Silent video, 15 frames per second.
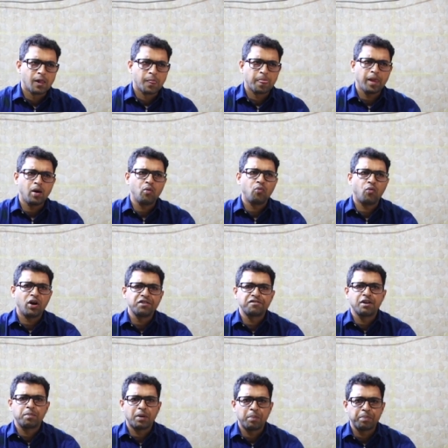Now once
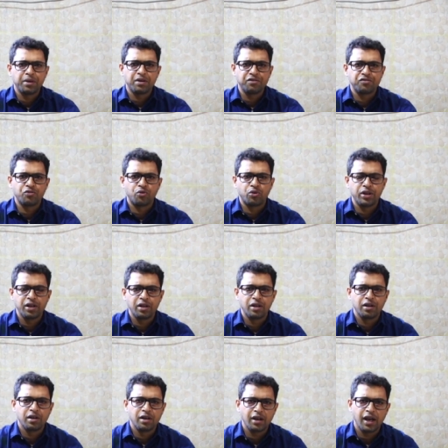the puppy is growing,
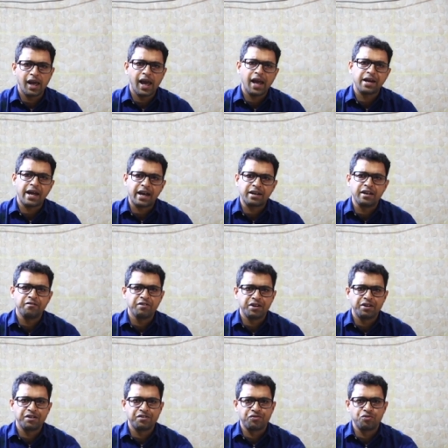add
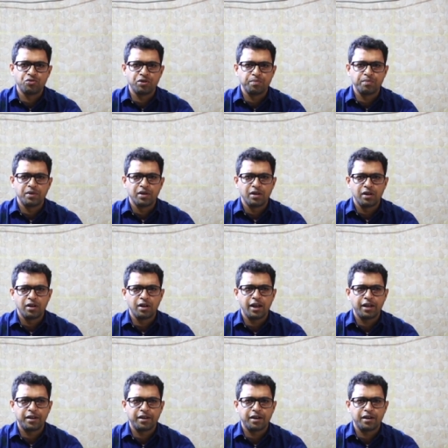activities to him,
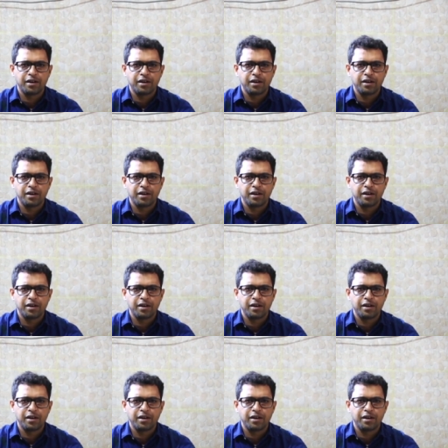like